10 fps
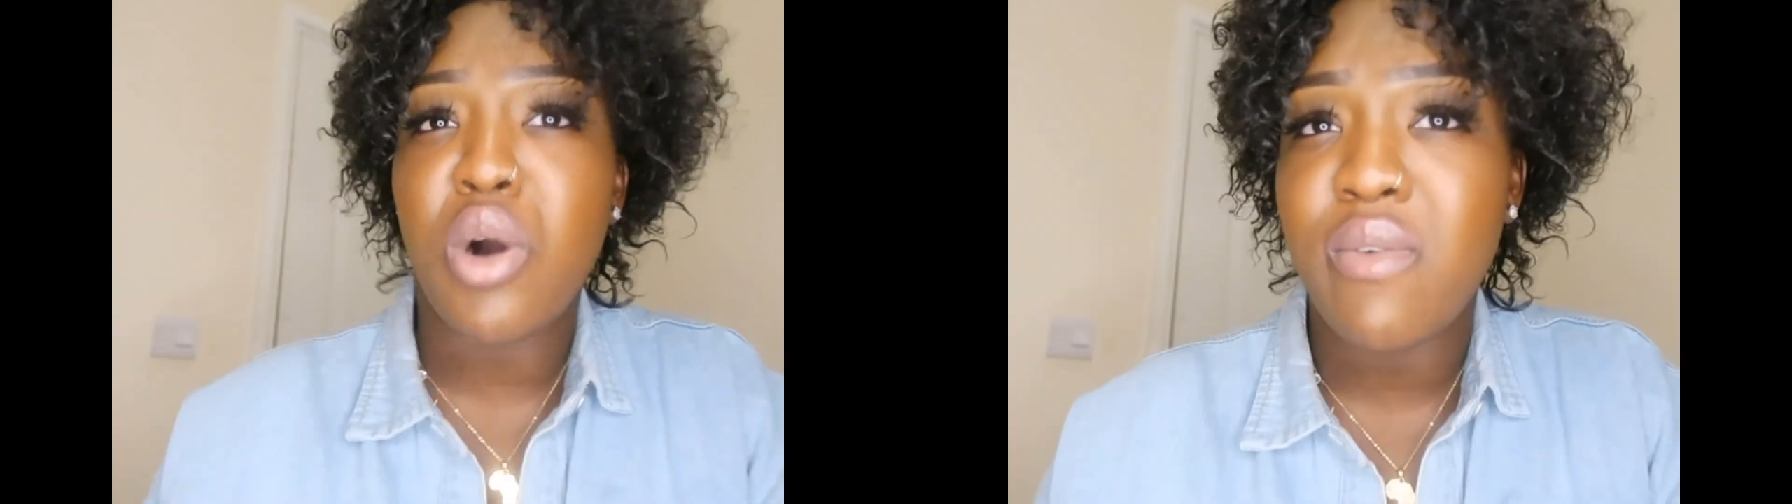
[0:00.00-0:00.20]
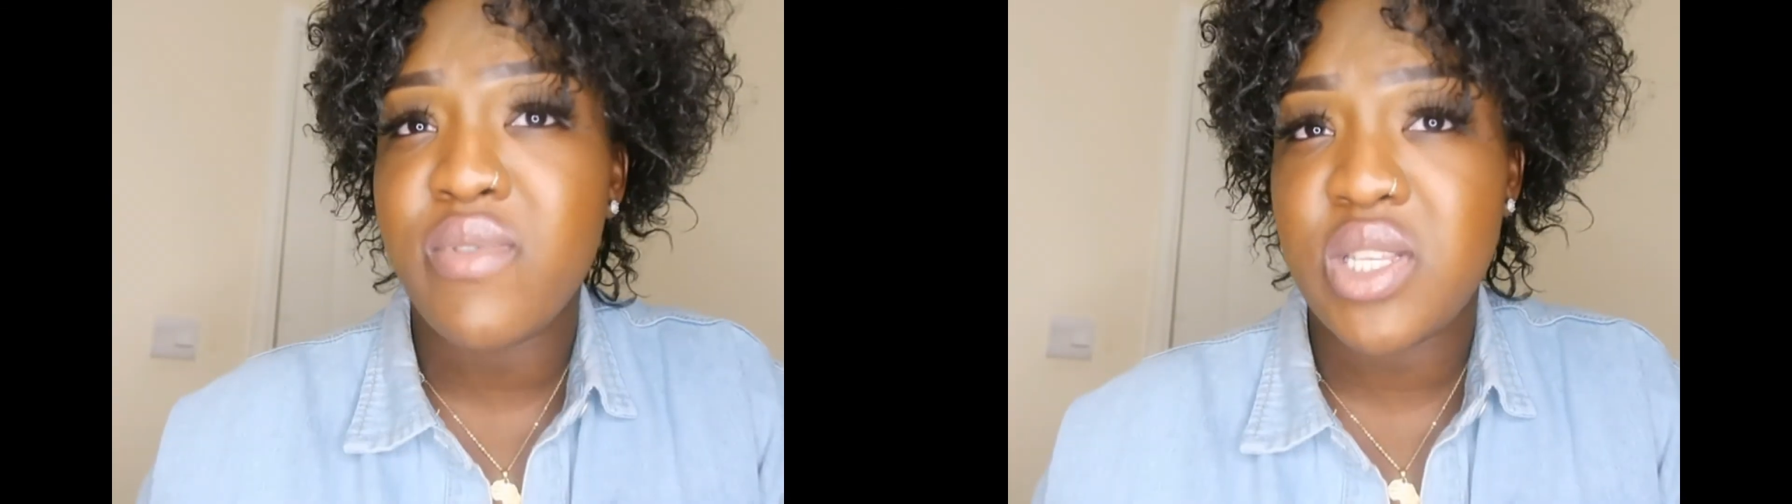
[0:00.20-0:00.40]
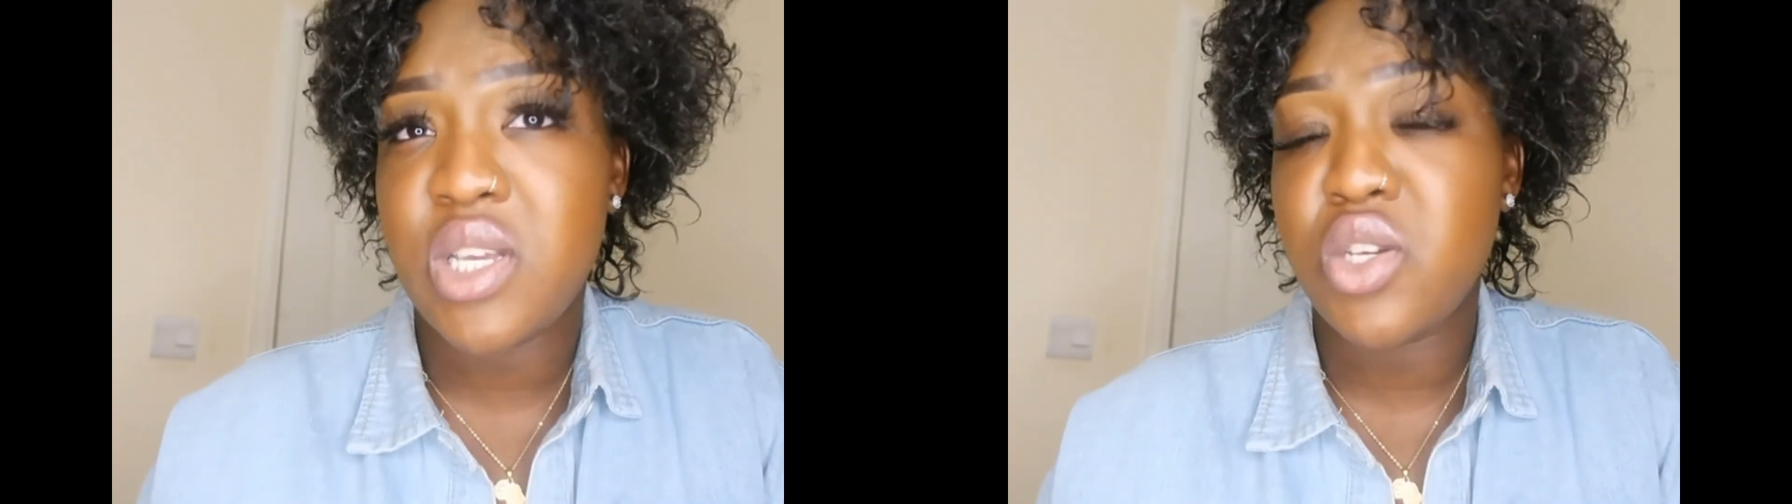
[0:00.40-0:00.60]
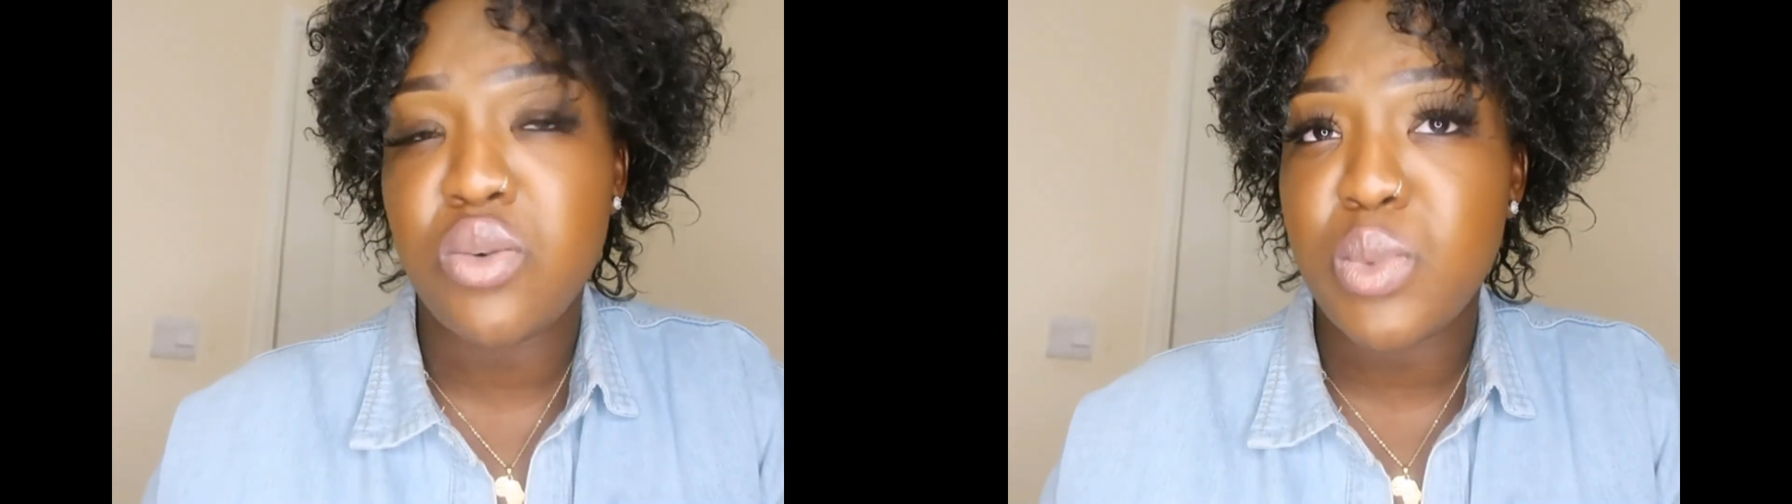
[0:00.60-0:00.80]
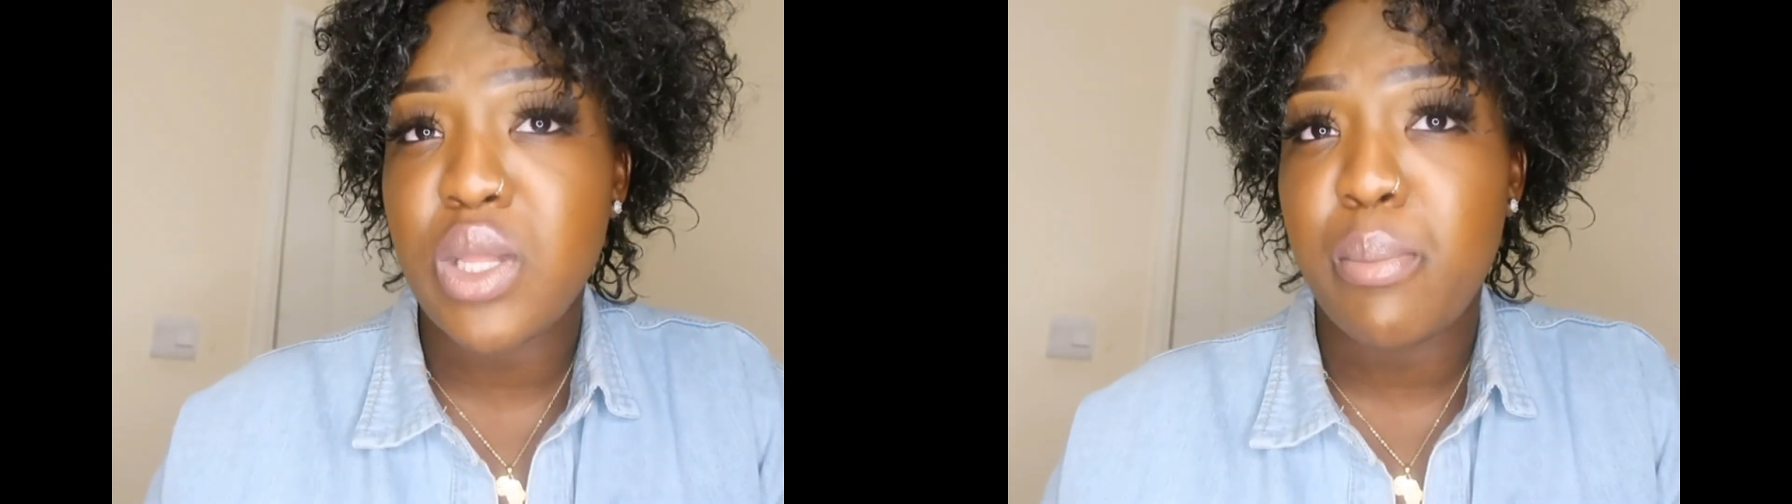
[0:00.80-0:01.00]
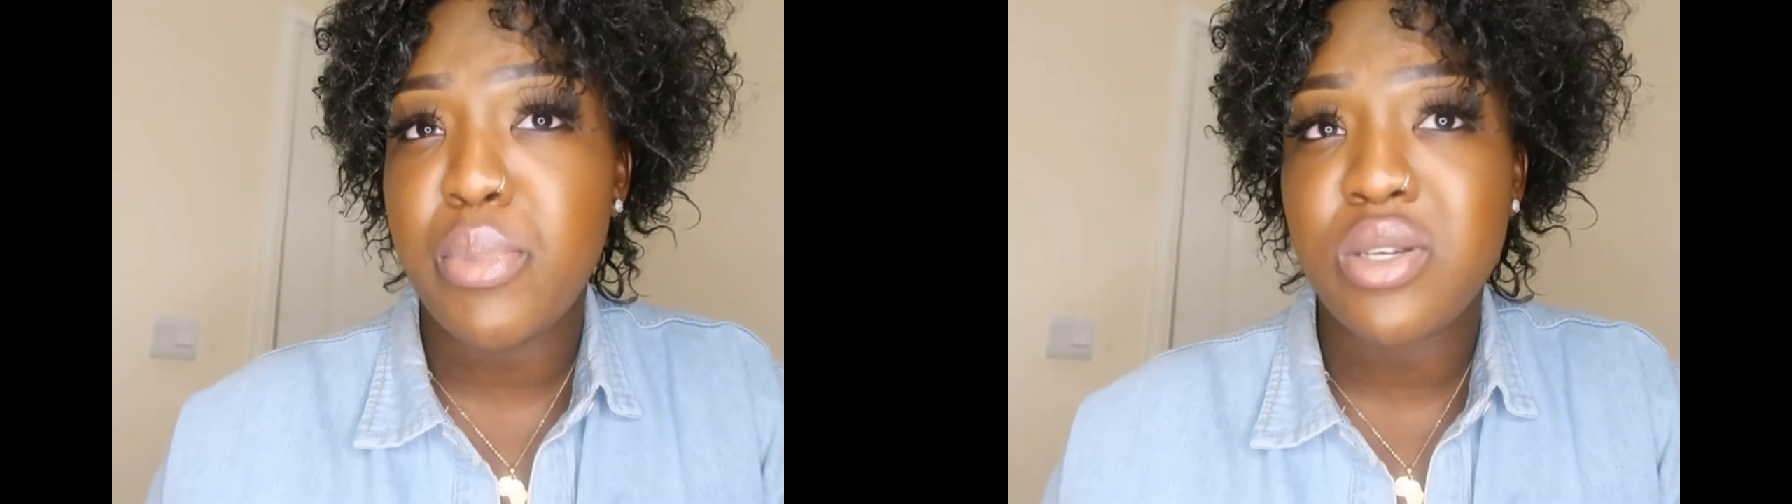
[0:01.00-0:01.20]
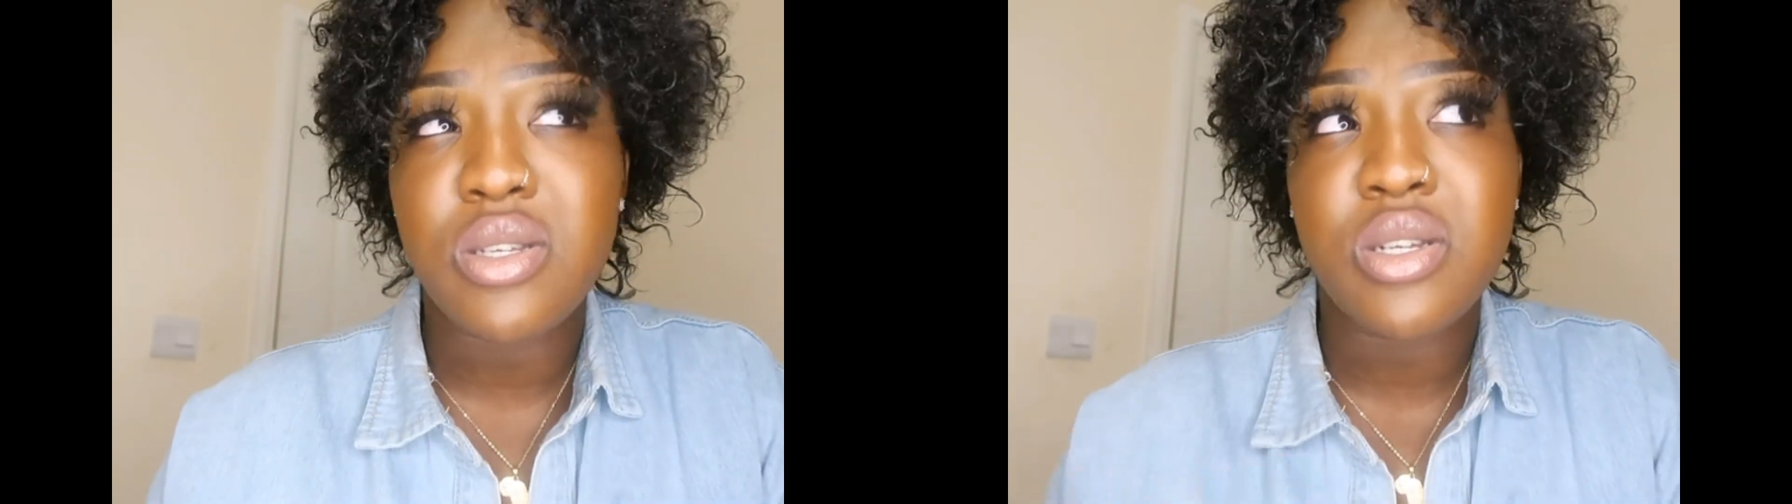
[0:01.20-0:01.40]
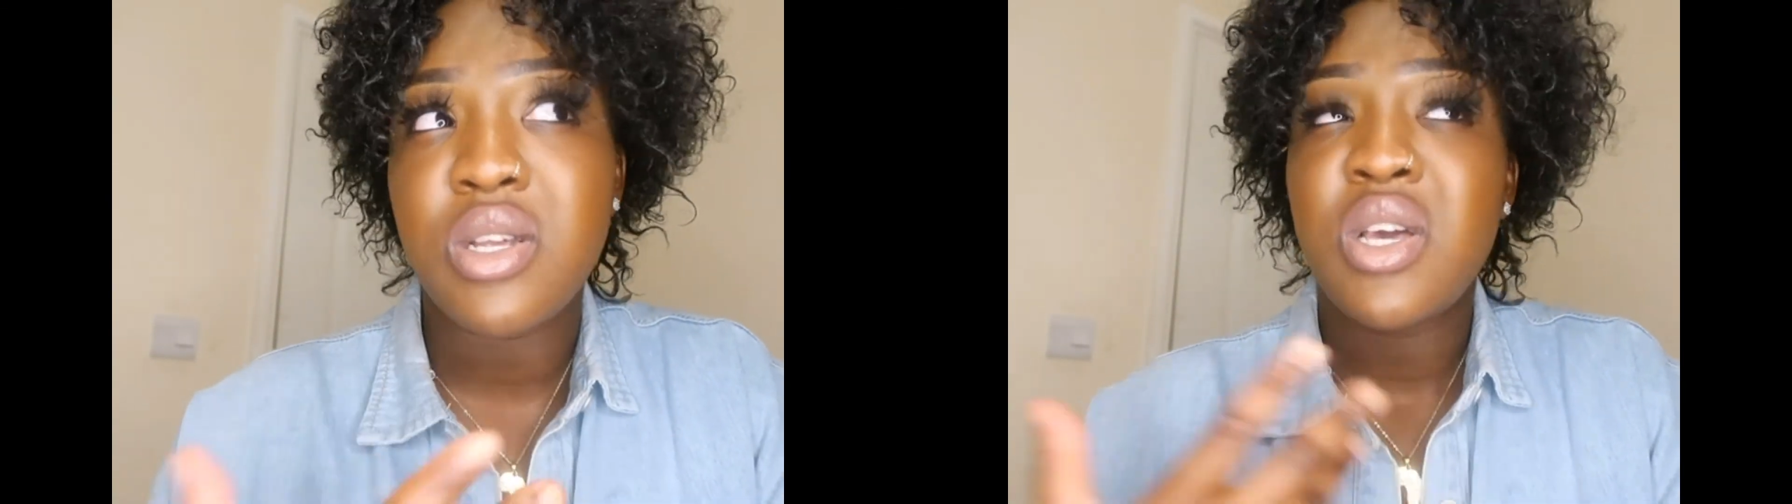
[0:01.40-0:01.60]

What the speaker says: conversation with that person?